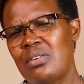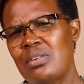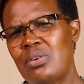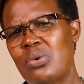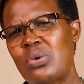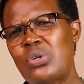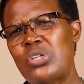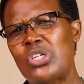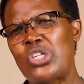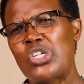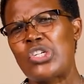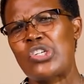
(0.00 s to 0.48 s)

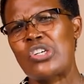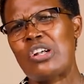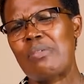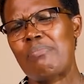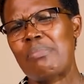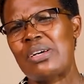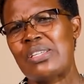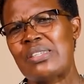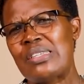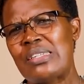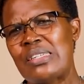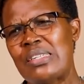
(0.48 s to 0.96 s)
on
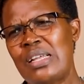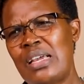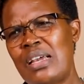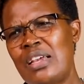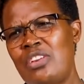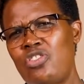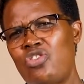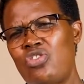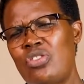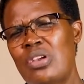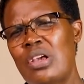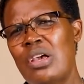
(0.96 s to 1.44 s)
drama
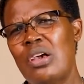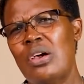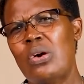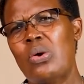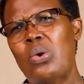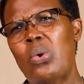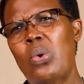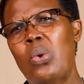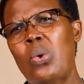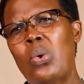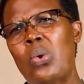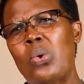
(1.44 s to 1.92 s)
stage,
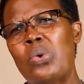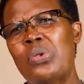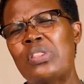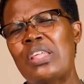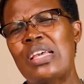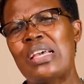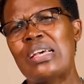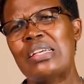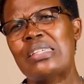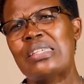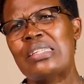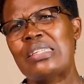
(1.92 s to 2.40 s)
or
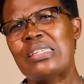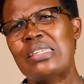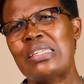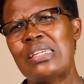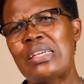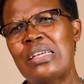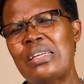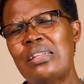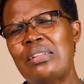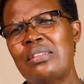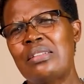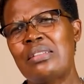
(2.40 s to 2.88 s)
they are
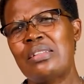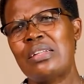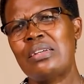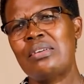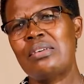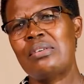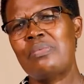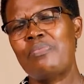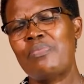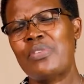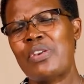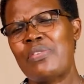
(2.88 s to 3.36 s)
still,
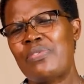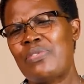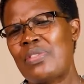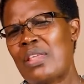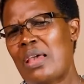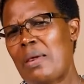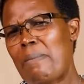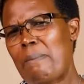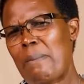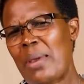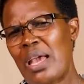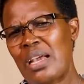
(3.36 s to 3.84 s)
if
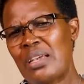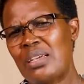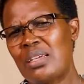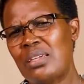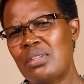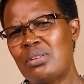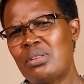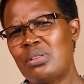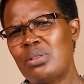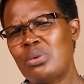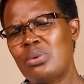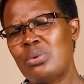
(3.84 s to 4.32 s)
they make
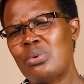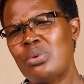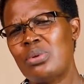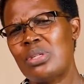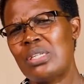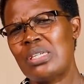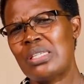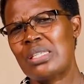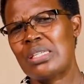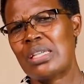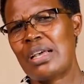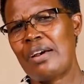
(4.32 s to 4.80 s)
it through
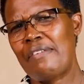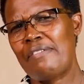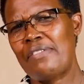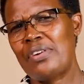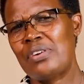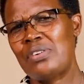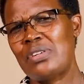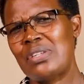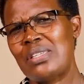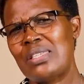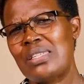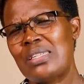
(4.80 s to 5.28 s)

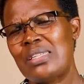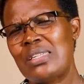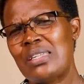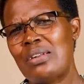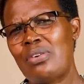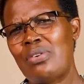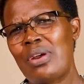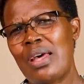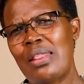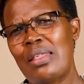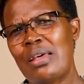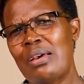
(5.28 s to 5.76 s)

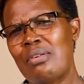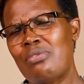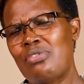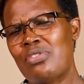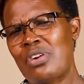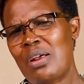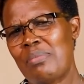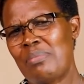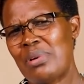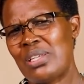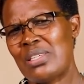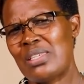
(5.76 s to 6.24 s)

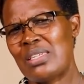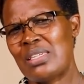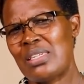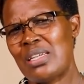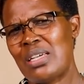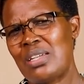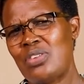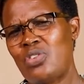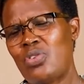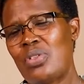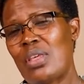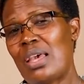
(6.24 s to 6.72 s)
drama
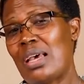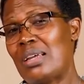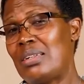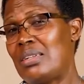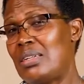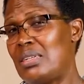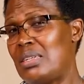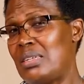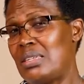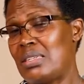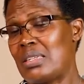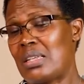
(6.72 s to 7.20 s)
stage, they are
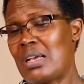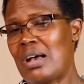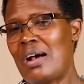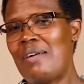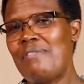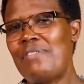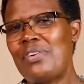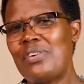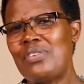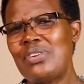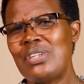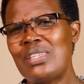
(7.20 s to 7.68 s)
at
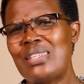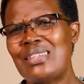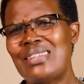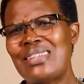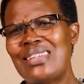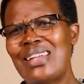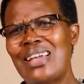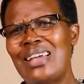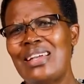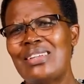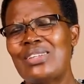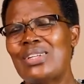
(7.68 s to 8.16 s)
discovery
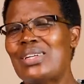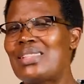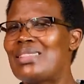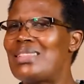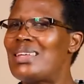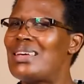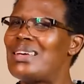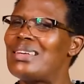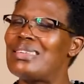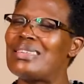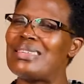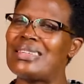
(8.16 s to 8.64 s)
stage, and
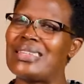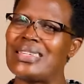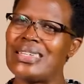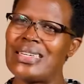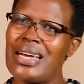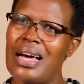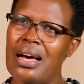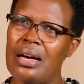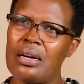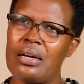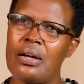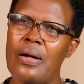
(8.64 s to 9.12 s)
they are
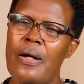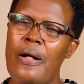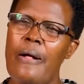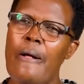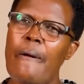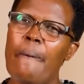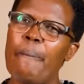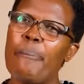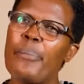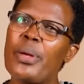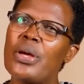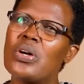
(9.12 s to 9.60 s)
stuck
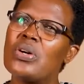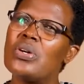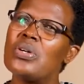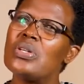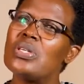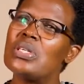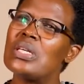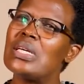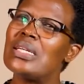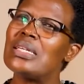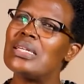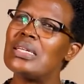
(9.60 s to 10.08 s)

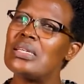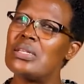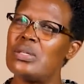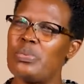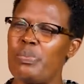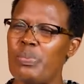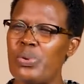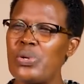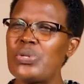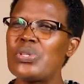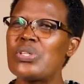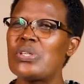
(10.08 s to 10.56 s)
because it is
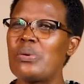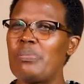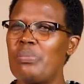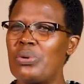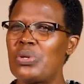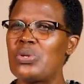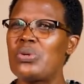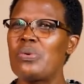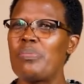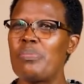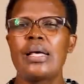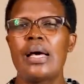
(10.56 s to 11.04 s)

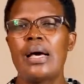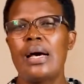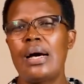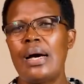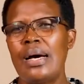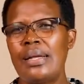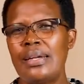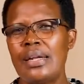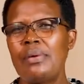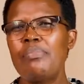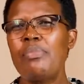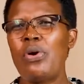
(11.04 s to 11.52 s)
possible to.
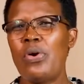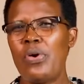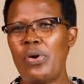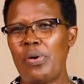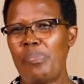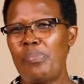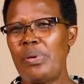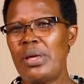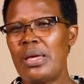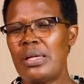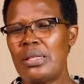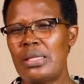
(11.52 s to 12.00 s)
And I'm
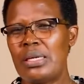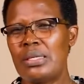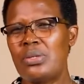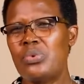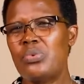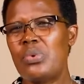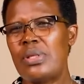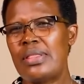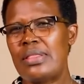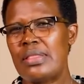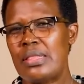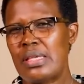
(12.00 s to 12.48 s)
hoping
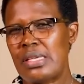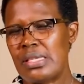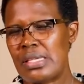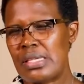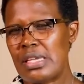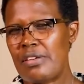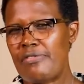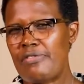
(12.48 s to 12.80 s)
that with this